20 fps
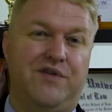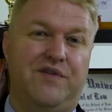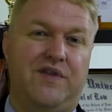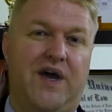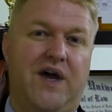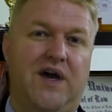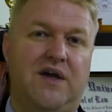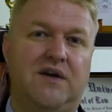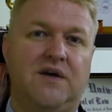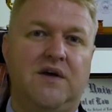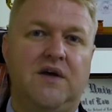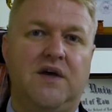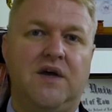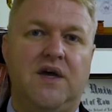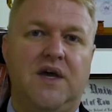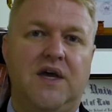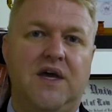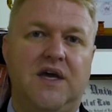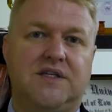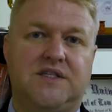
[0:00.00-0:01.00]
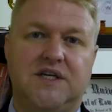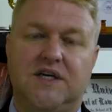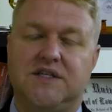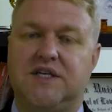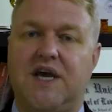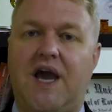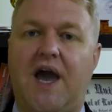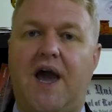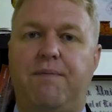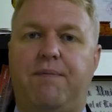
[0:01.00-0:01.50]
than that it
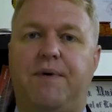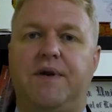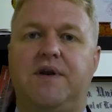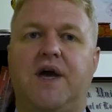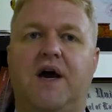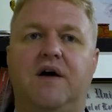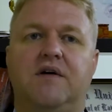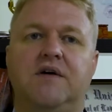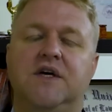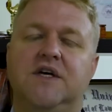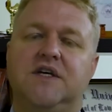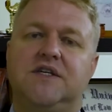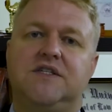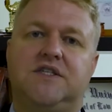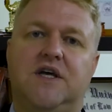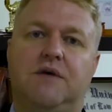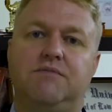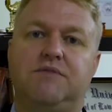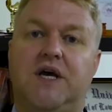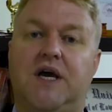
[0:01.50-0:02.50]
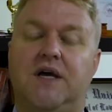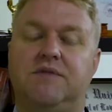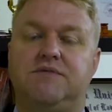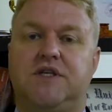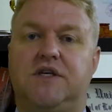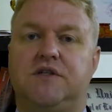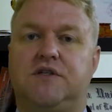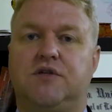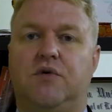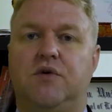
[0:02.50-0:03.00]
does happen. Now, sometimes
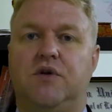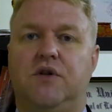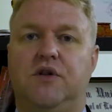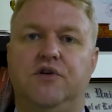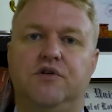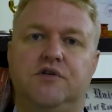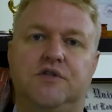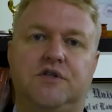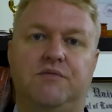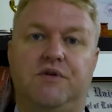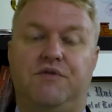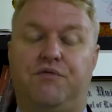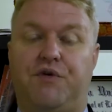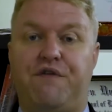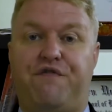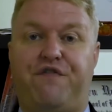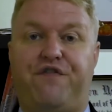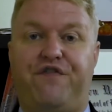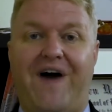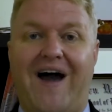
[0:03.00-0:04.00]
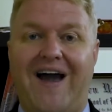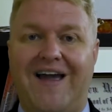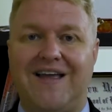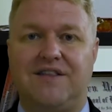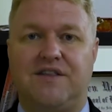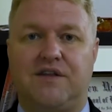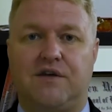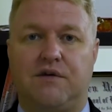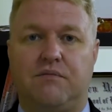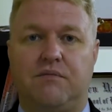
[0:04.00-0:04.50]
they sort of lose them and
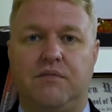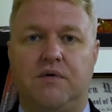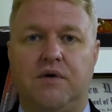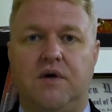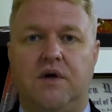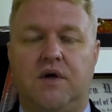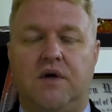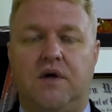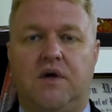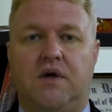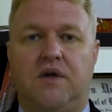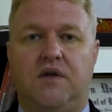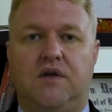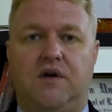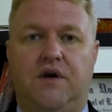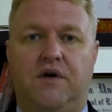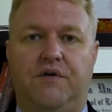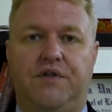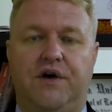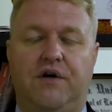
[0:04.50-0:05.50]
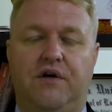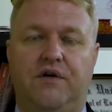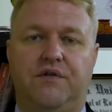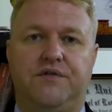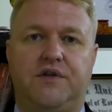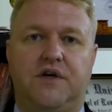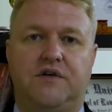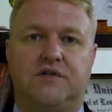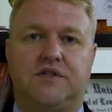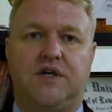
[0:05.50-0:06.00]
refine them. You know, they'll
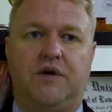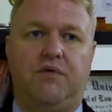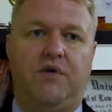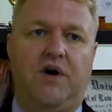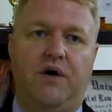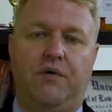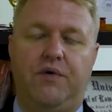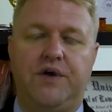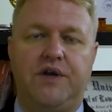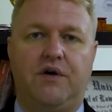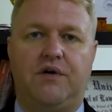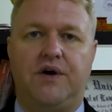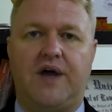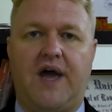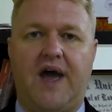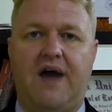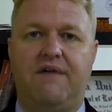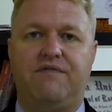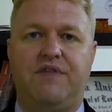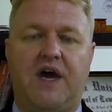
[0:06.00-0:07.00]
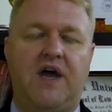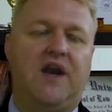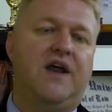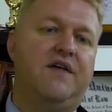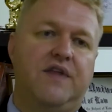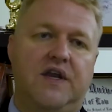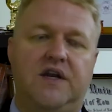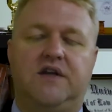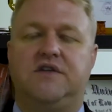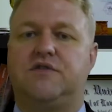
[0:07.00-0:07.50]
they'll say, well, we don't have that,
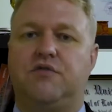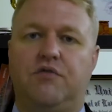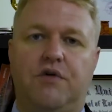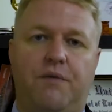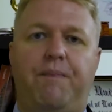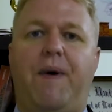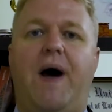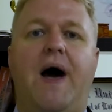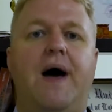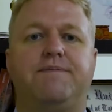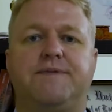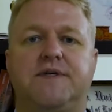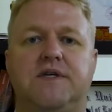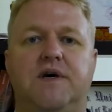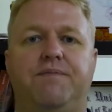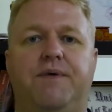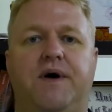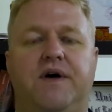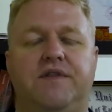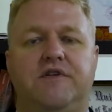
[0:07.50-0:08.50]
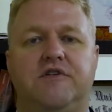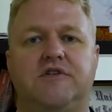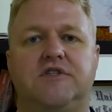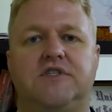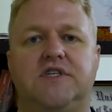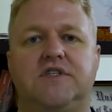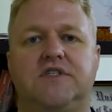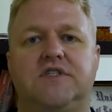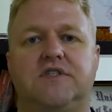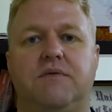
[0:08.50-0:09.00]
and then it sort of pops up on their
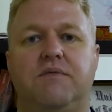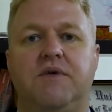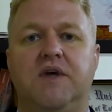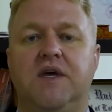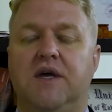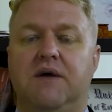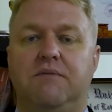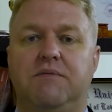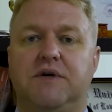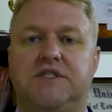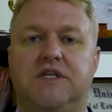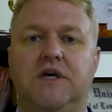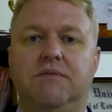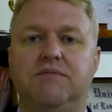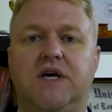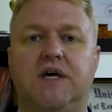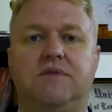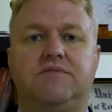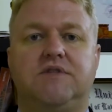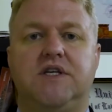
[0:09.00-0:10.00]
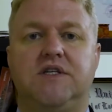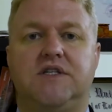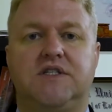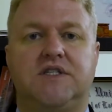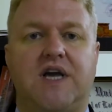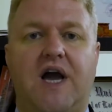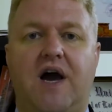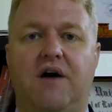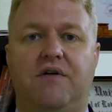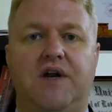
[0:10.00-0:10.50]
system. But sometimes they
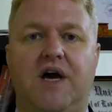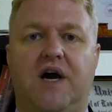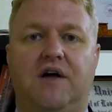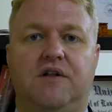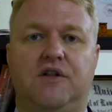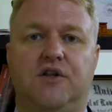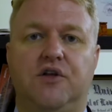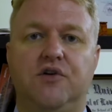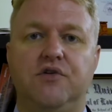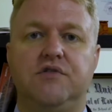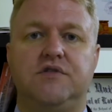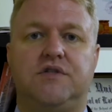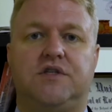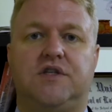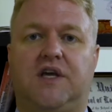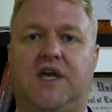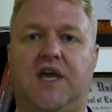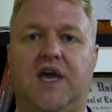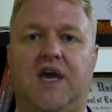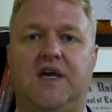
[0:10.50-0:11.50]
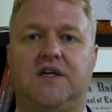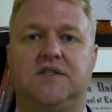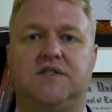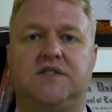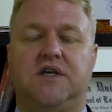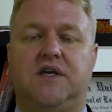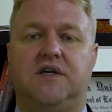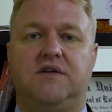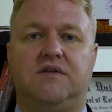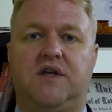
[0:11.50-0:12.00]
just out and out lose the case.
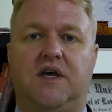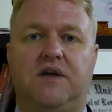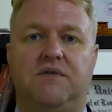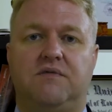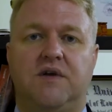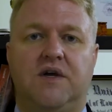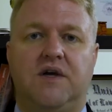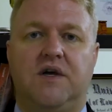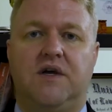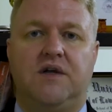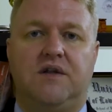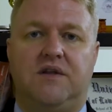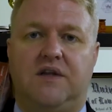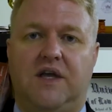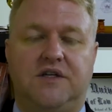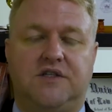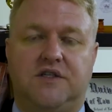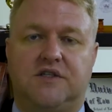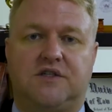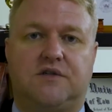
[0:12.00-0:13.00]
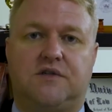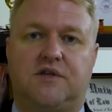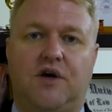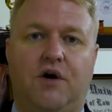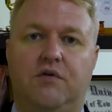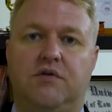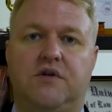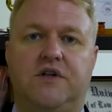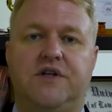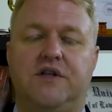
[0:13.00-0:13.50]
They they they just
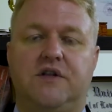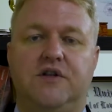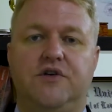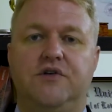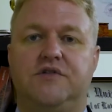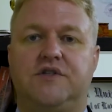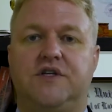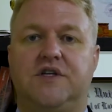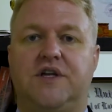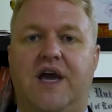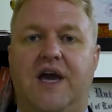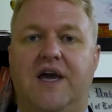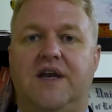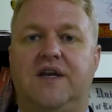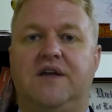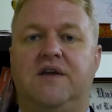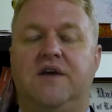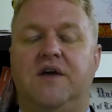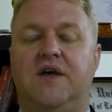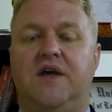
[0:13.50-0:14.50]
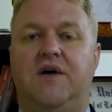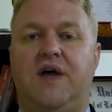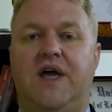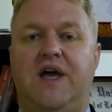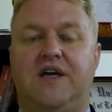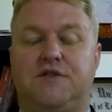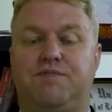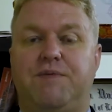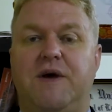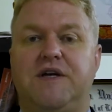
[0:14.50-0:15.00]
totally lose it. And
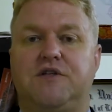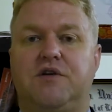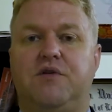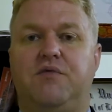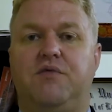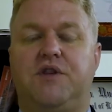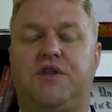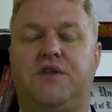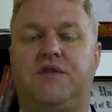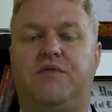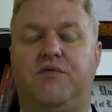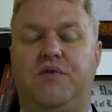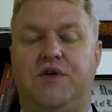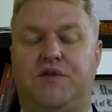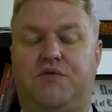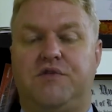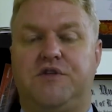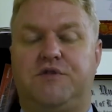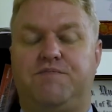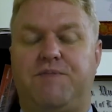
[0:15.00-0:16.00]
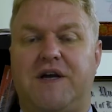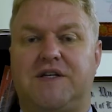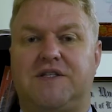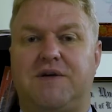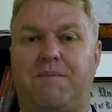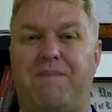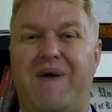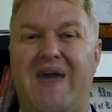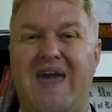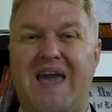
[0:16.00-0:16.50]
especially with with respect
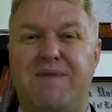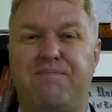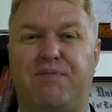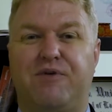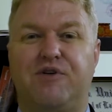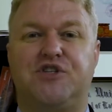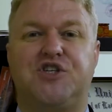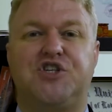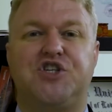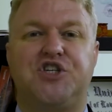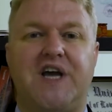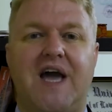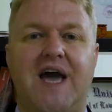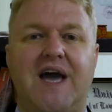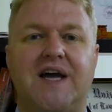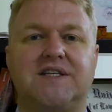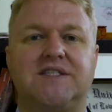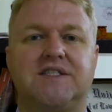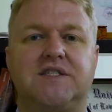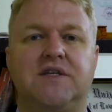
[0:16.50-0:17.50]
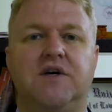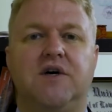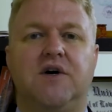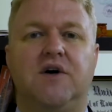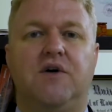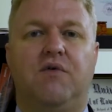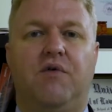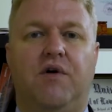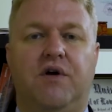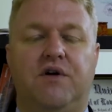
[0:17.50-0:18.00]
to paper checks,
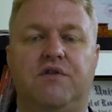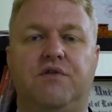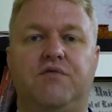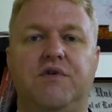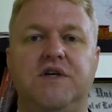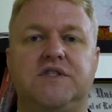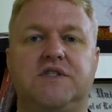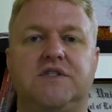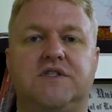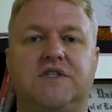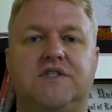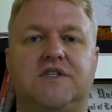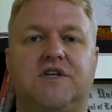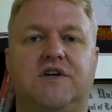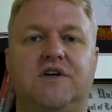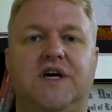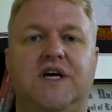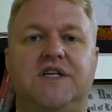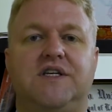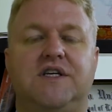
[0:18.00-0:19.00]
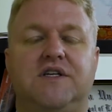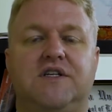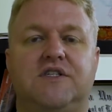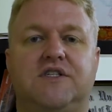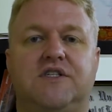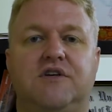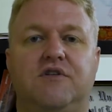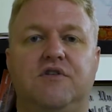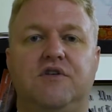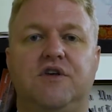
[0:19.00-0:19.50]
one of the reasons it's a good idea to
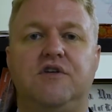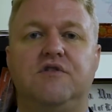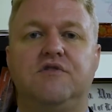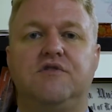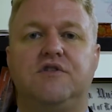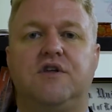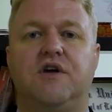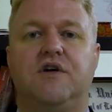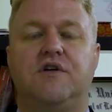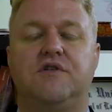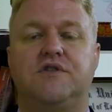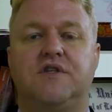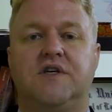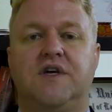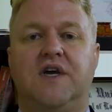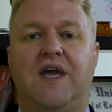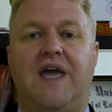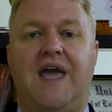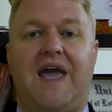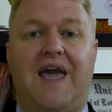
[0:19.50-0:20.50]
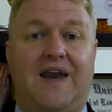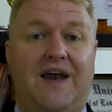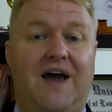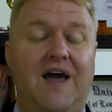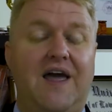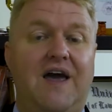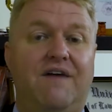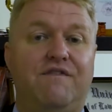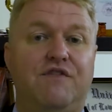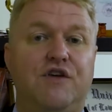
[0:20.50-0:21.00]
still use those, and
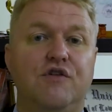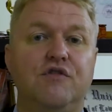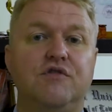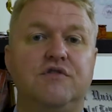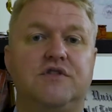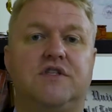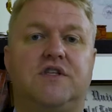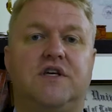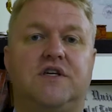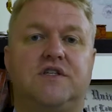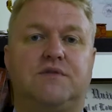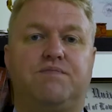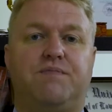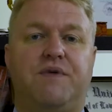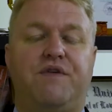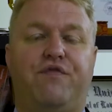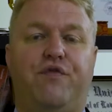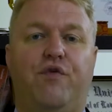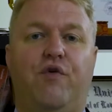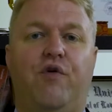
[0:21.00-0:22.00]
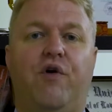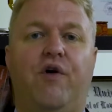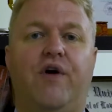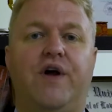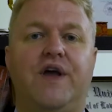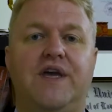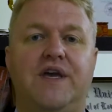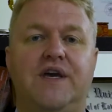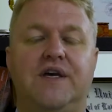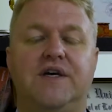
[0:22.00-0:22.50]
I have used this
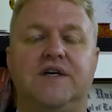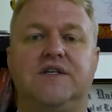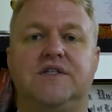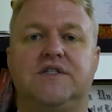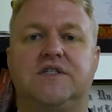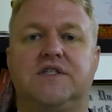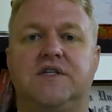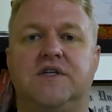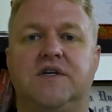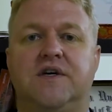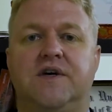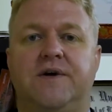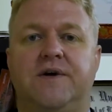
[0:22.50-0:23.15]
before, is